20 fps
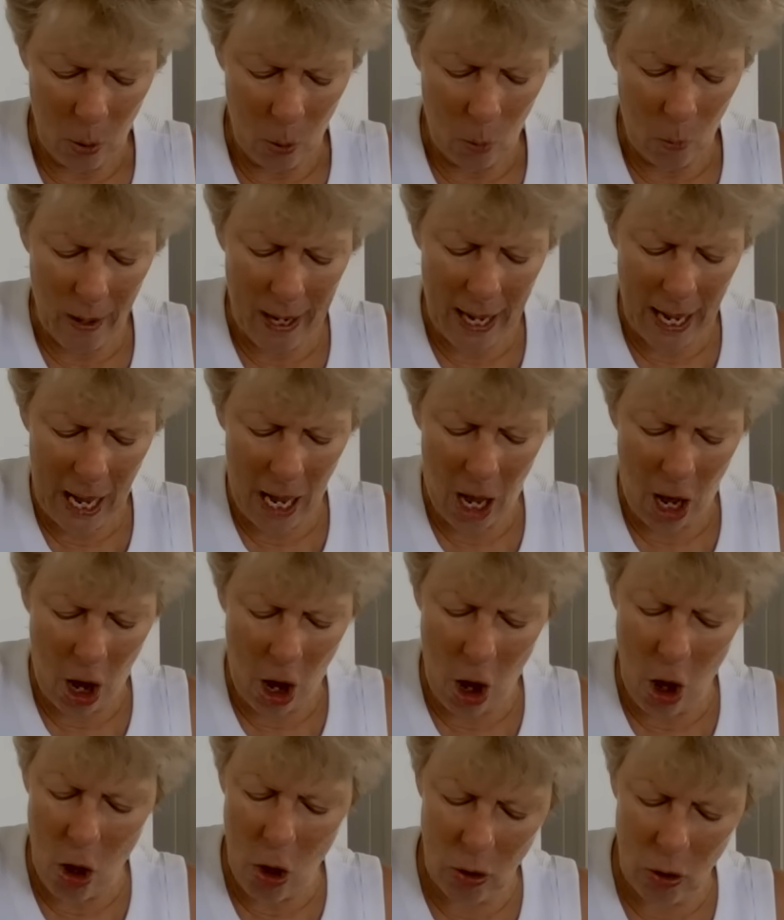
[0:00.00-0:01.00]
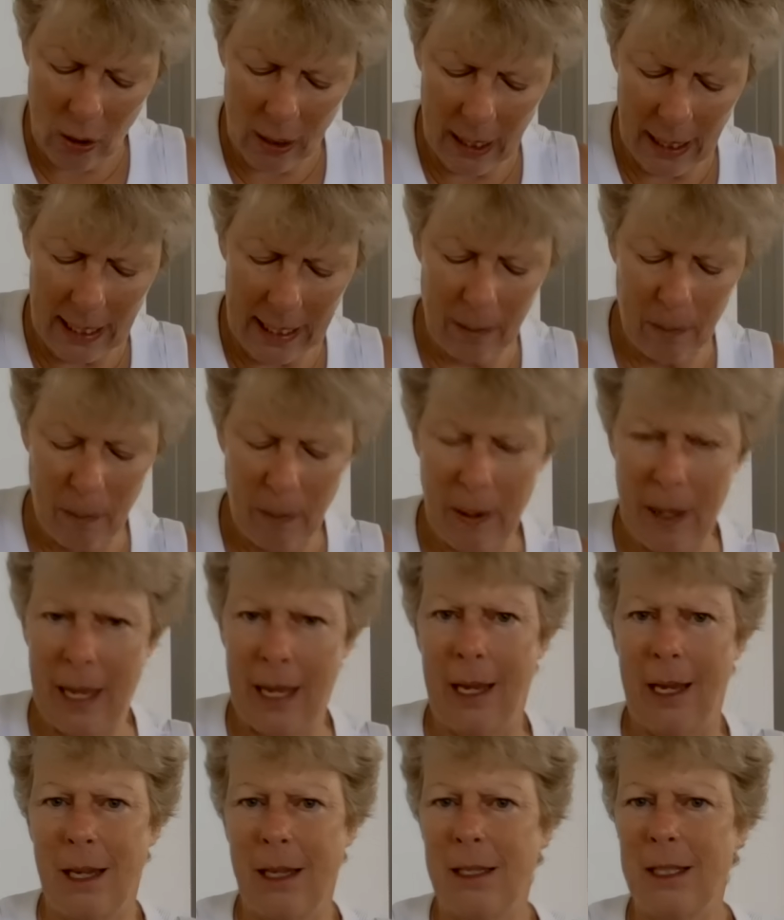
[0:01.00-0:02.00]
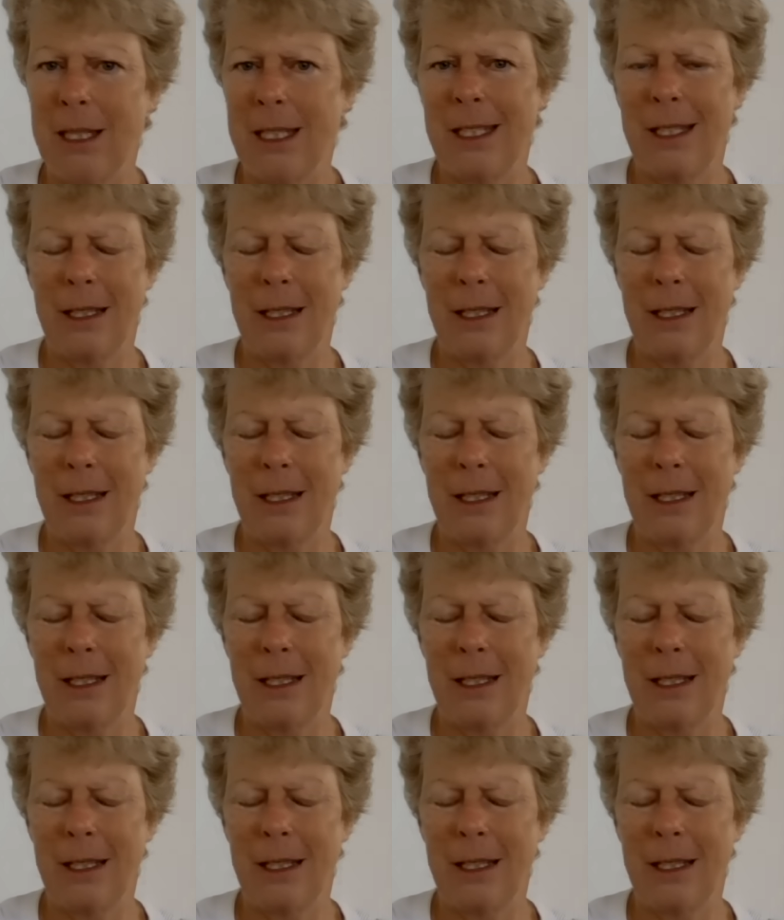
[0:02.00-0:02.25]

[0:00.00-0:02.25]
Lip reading: we are only being